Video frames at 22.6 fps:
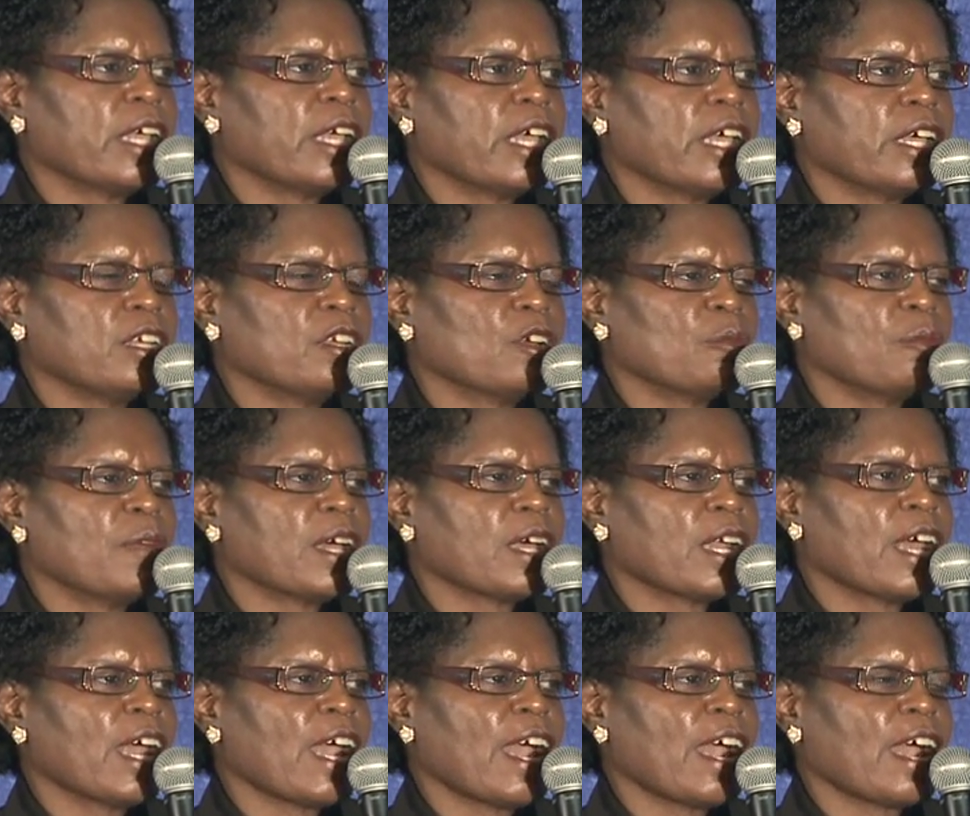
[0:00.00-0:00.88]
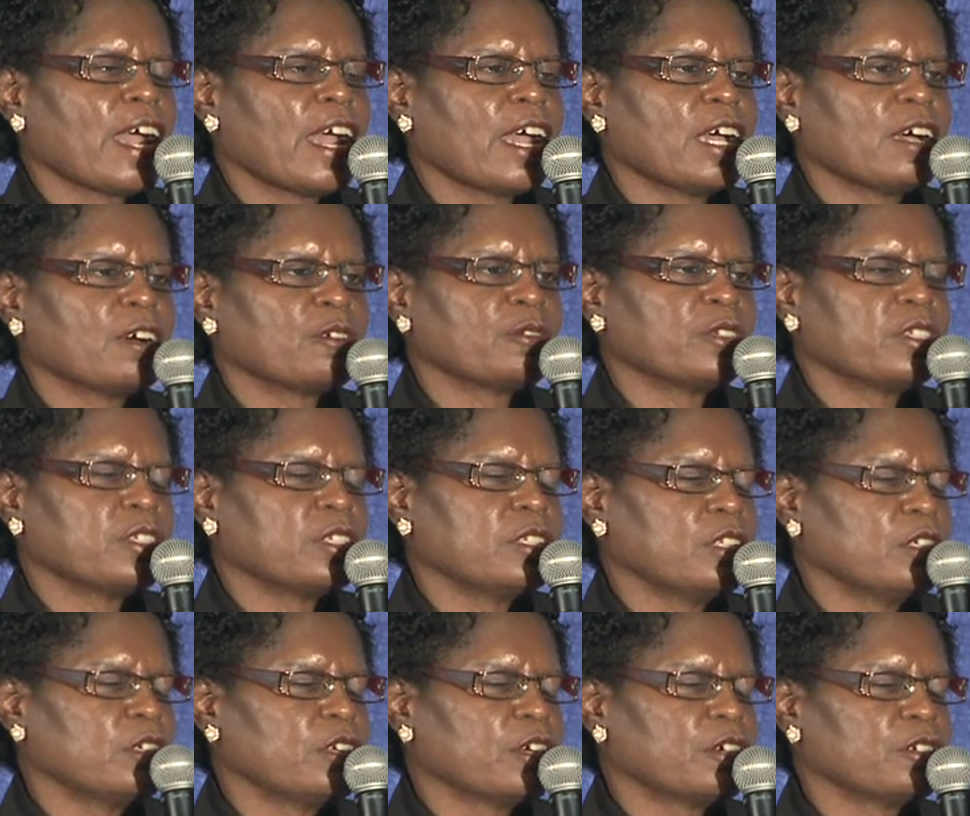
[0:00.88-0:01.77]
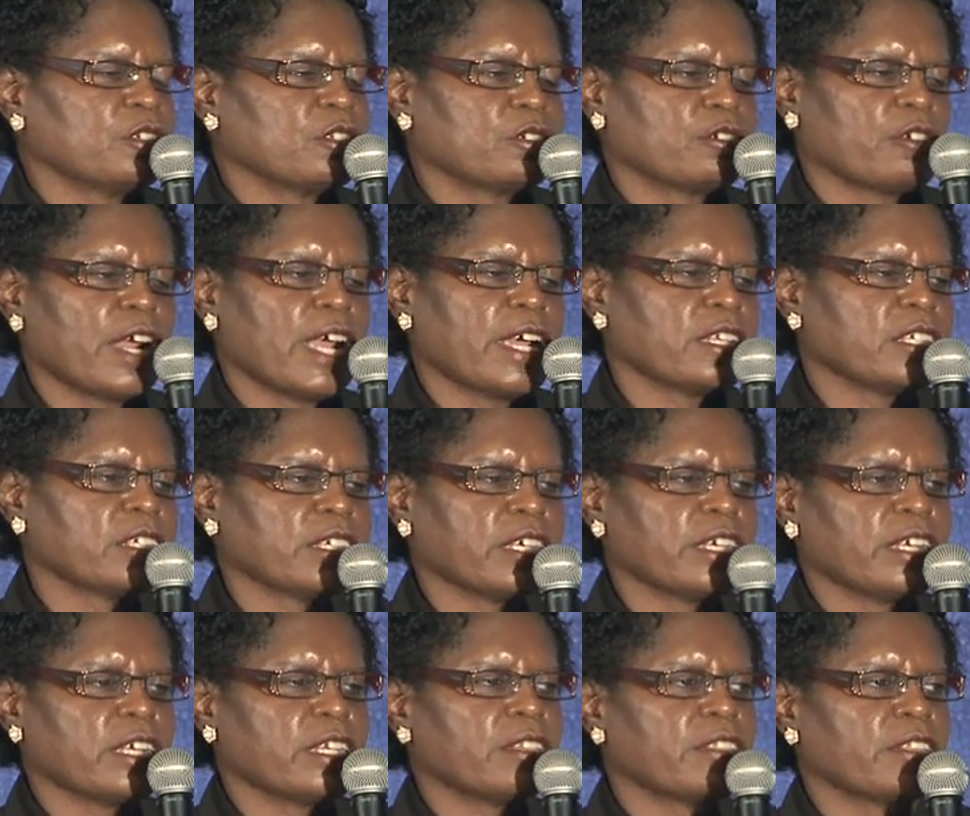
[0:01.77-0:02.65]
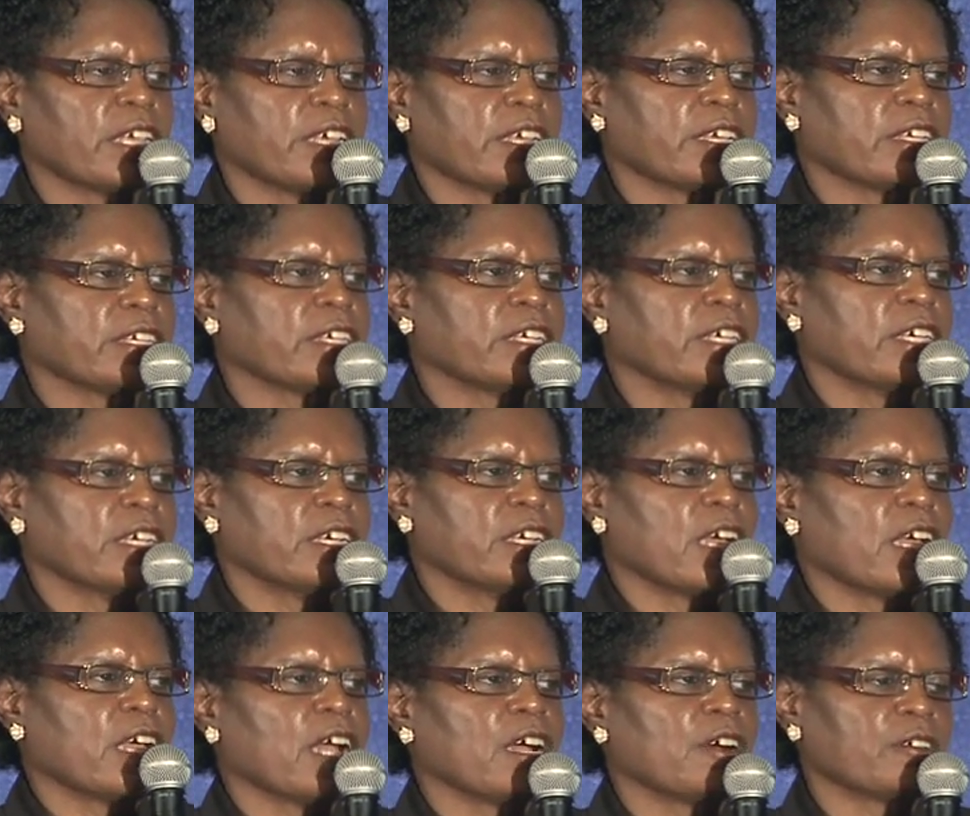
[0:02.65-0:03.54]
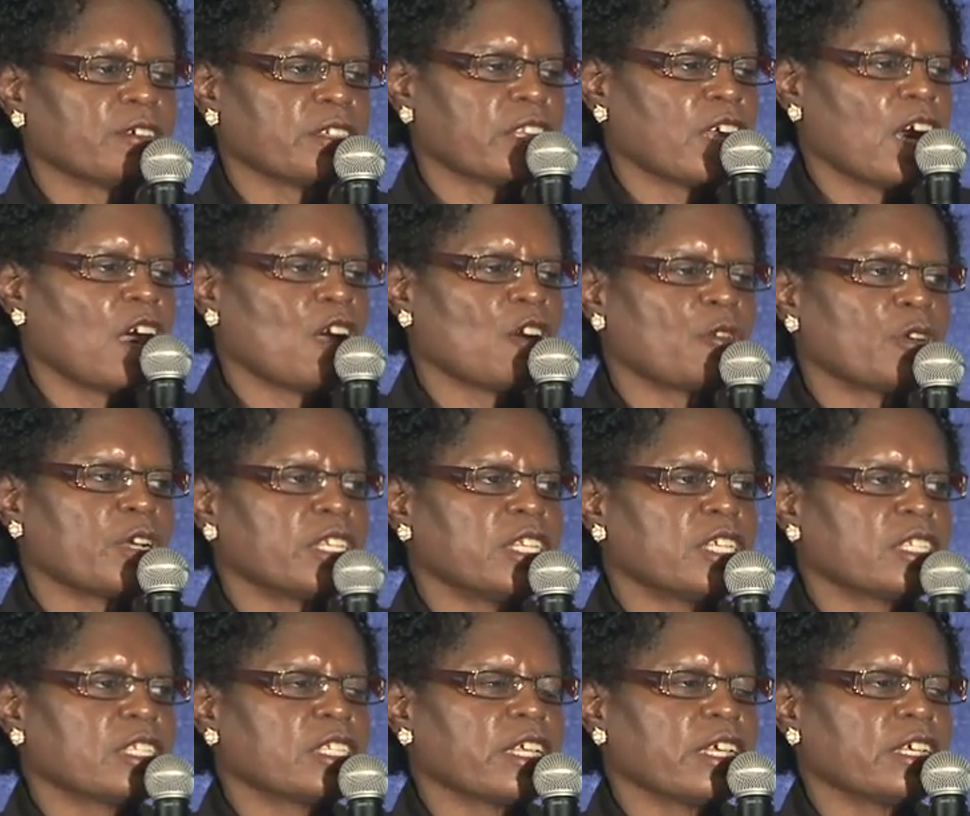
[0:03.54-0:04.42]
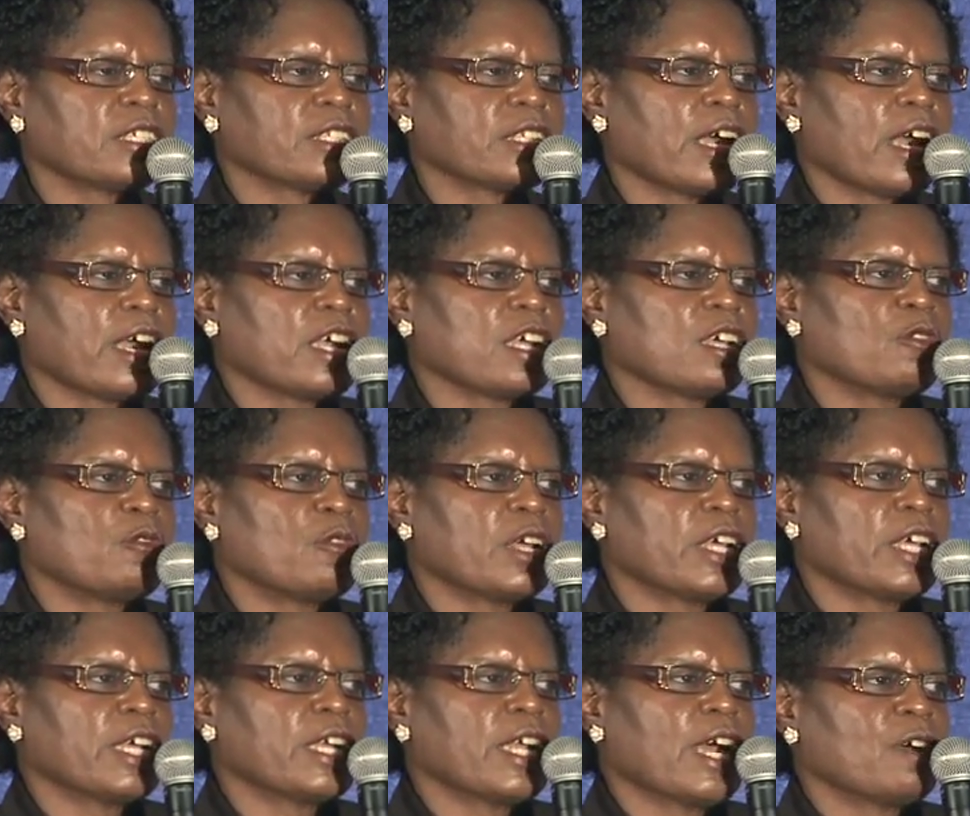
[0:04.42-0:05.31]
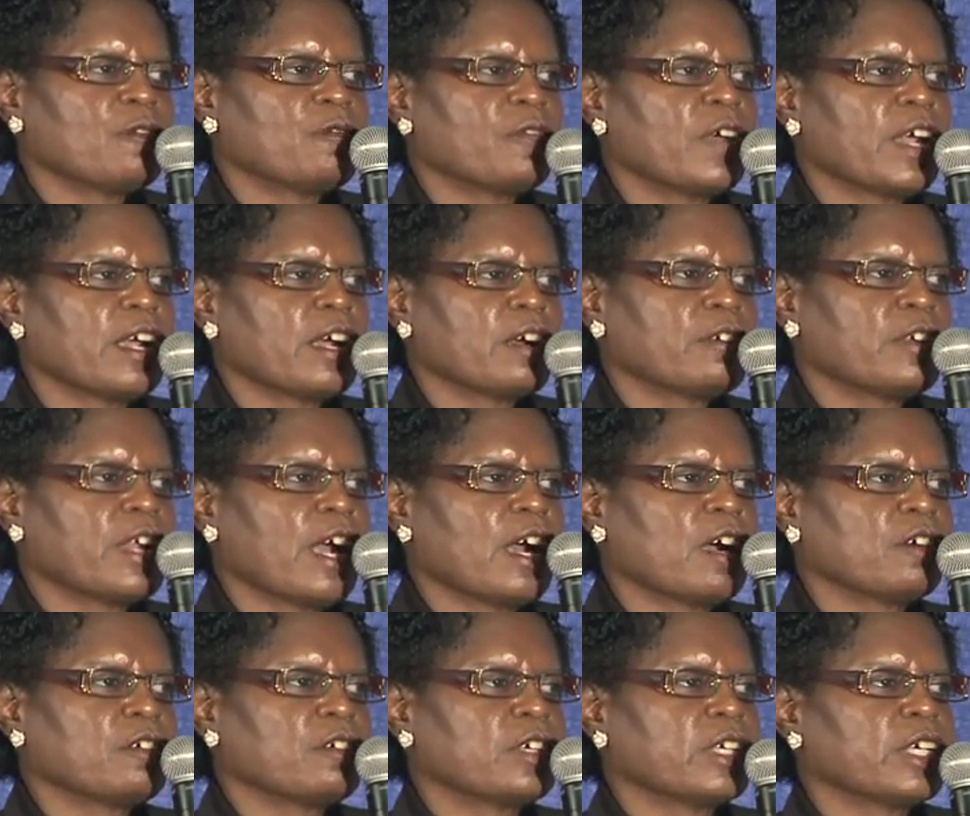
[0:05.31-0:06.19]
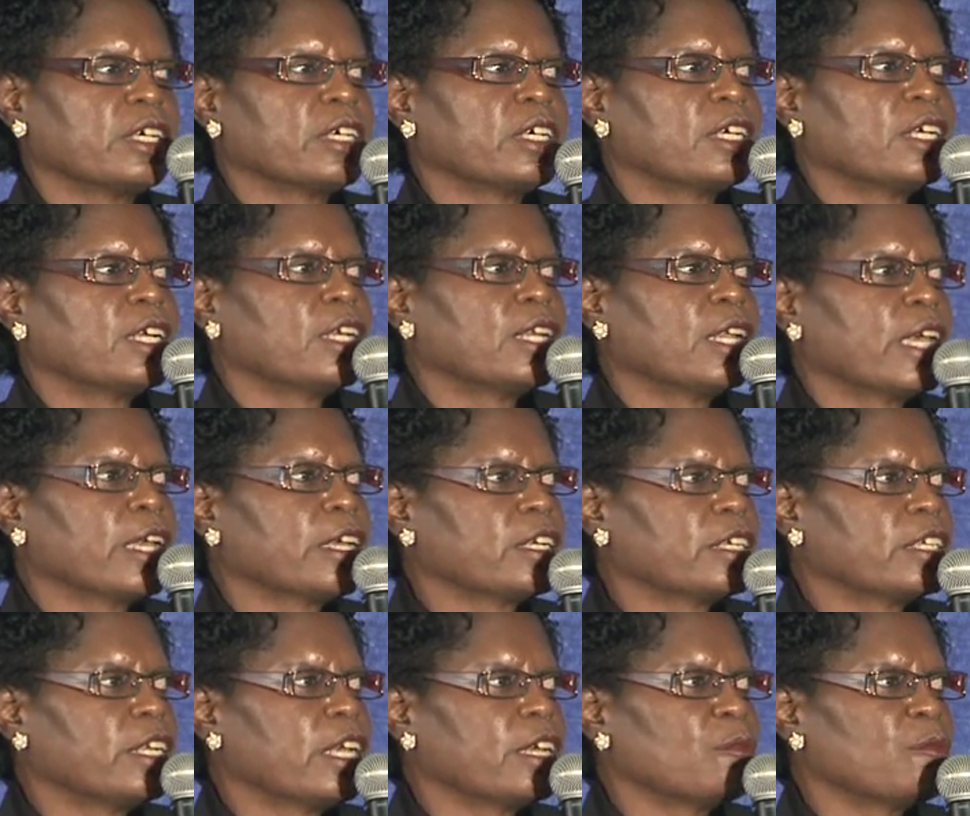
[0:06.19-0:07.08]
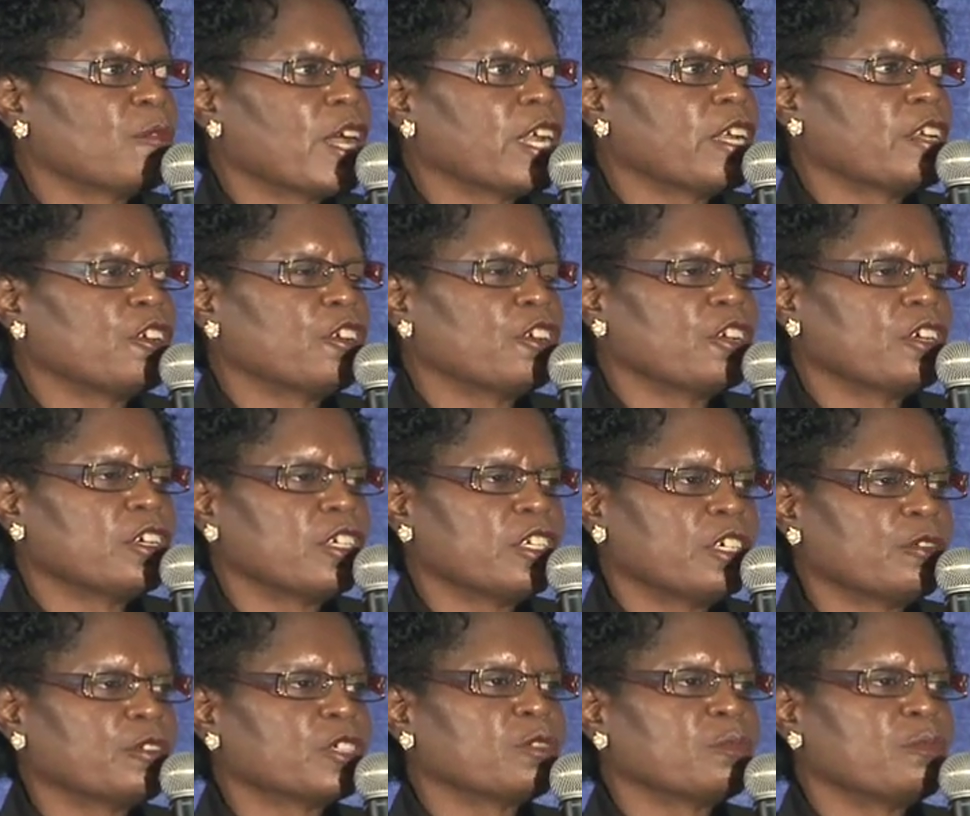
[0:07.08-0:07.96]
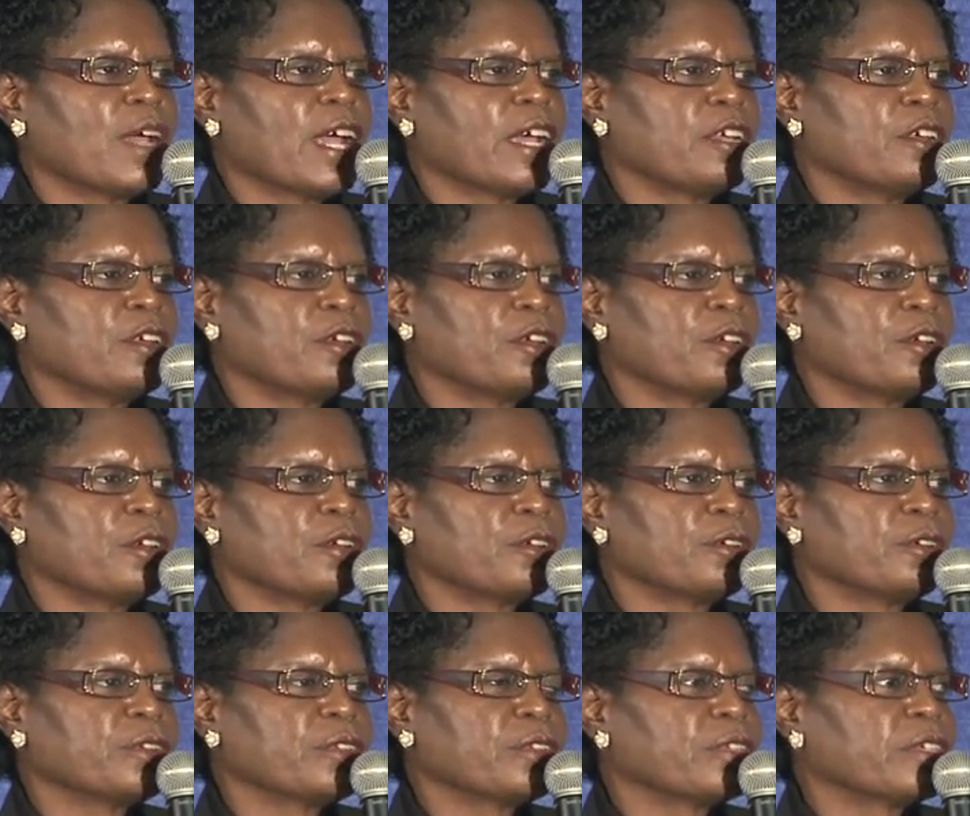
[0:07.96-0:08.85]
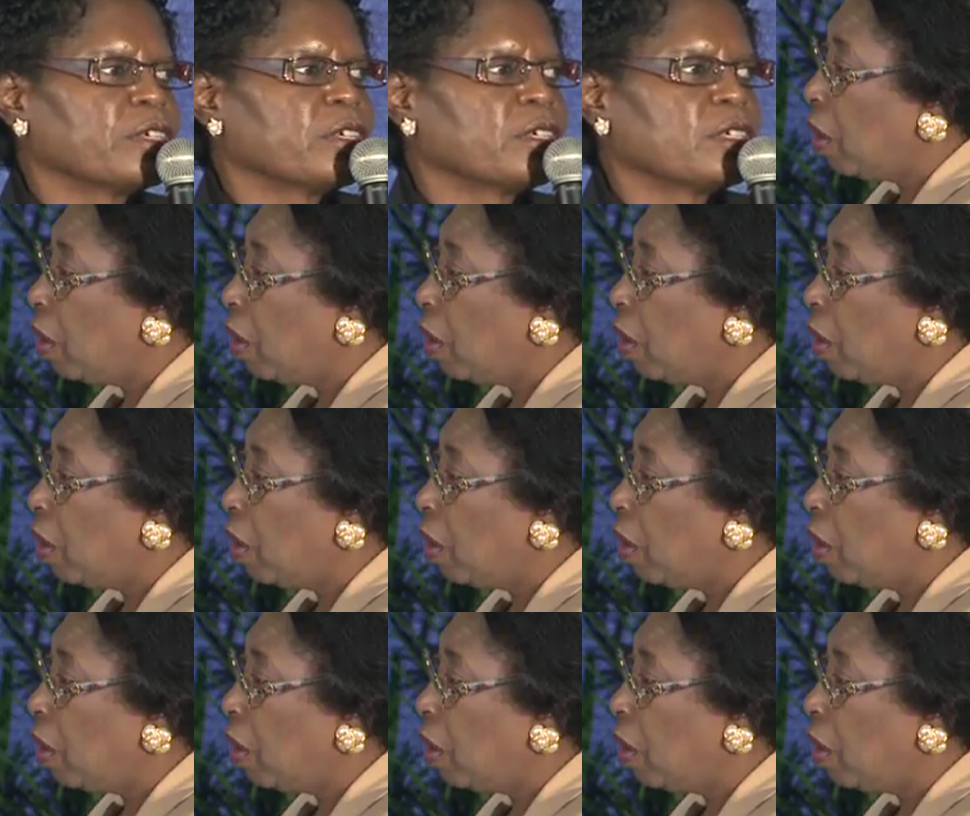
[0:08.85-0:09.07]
and no matter how I was, scratch or anything, I was always the same way. And I found out later that it was my nerves.